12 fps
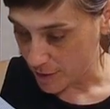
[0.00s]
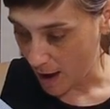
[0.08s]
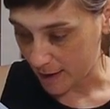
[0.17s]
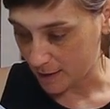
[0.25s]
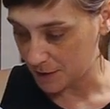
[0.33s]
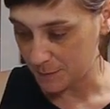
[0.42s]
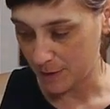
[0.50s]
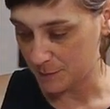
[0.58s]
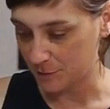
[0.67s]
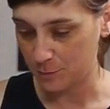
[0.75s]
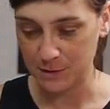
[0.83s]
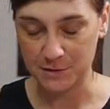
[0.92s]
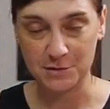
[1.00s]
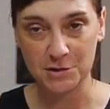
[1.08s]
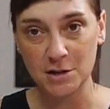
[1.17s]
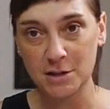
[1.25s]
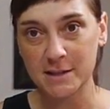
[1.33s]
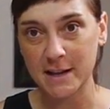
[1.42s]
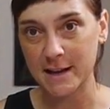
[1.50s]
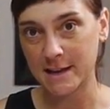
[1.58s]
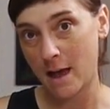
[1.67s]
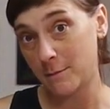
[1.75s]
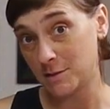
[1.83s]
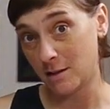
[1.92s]
yeah, I cut the bottoms of a bunch of shirts and I
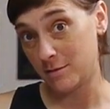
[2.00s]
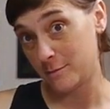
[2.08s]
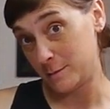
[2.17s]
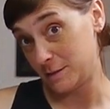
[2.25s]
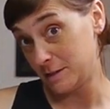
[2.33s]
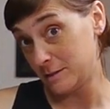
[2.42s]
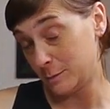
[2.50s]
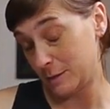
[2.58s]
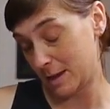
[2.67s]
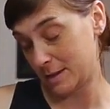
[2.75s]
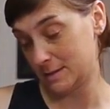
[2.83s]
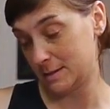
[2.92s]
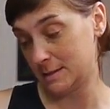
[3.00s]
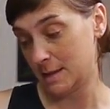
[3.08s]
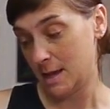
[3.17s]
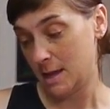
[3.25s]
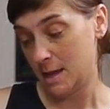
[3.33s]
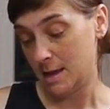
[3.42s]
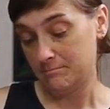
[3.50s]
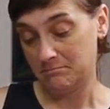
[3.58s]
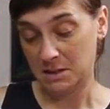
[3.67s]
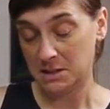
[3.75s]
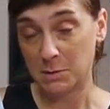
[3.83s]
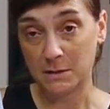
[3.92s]
kept all the material because
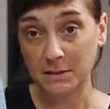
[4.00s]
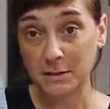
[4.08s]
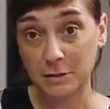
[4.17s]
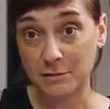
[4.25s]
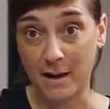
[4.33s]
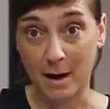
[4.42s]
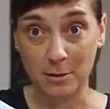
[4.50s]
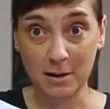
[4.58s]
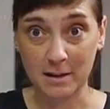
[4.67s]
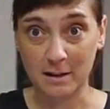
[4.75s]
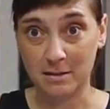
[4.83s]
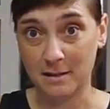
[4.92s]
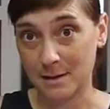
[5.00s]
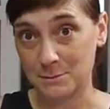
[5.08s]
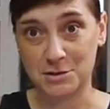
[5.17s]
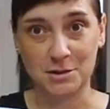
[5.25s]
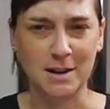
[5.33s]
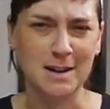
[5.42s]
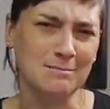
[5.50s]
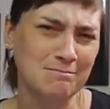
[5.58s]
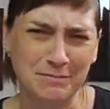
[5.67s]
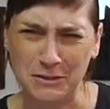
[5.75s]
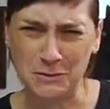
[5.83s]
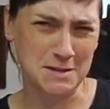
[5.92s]
it's perfectly good fabric, and I thought, I'm sure I can
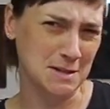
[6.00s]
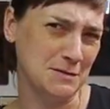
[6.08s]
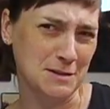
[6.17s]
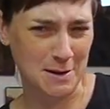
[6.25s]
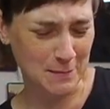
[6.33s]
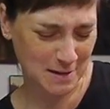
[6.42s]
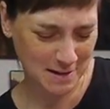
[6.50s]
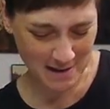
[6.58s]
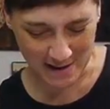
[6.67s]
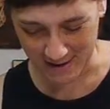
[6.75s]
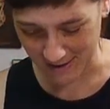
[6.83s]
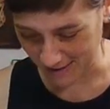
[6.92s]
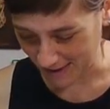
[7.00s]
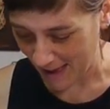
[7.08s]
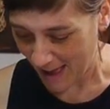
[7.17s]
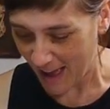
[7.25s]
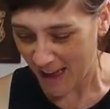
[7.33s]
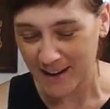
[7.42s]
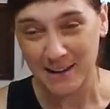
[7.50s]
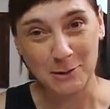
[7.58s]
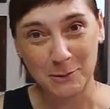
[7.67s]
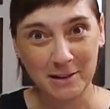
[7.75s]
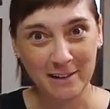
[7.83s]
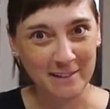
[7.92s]
use this for something. And here
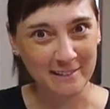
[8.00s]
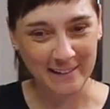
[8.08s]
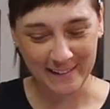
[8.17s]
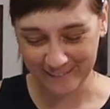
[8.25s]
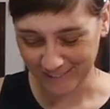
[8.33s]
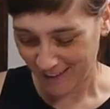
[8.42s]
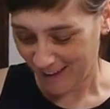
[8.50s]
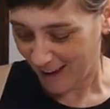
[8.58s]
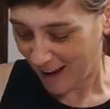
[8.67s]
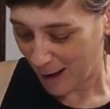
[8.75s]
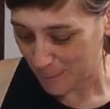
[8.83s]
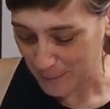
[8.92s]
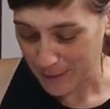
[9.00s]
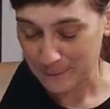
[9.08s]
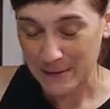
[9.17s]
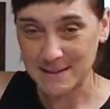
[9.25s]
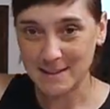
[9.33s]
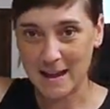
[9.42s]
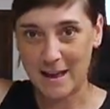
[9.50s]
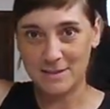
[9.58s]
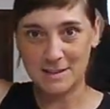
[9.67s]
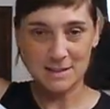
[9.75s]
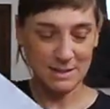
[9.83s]
we are, right? But basically I have these